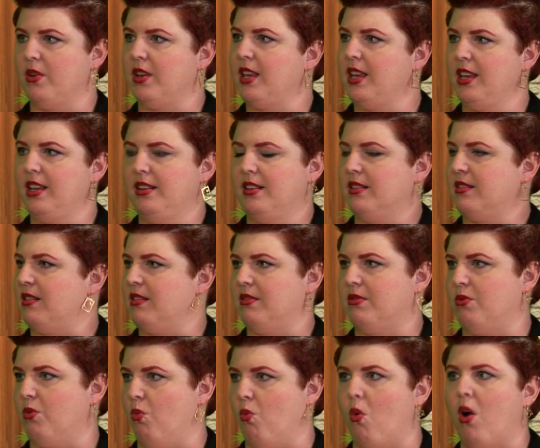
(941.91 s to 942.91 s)
he
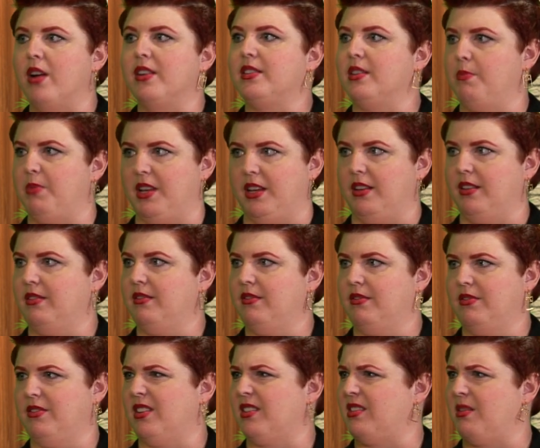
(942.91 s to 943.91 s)
doesn't want to be
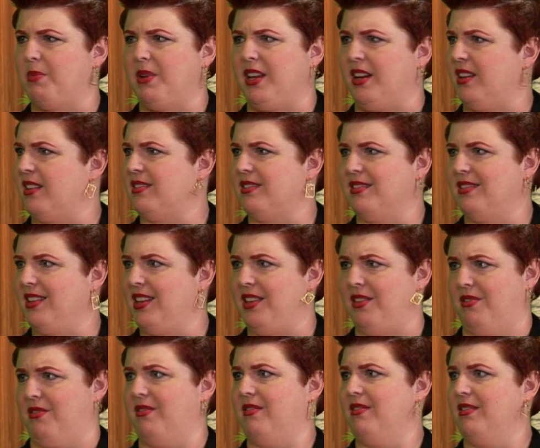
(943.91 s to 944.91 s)
just a penis
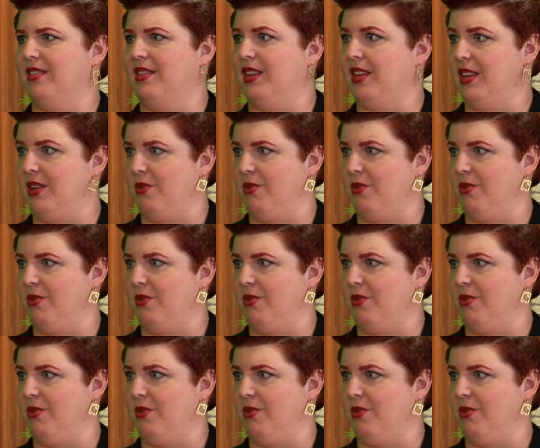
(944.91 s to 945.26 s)
either. Right. He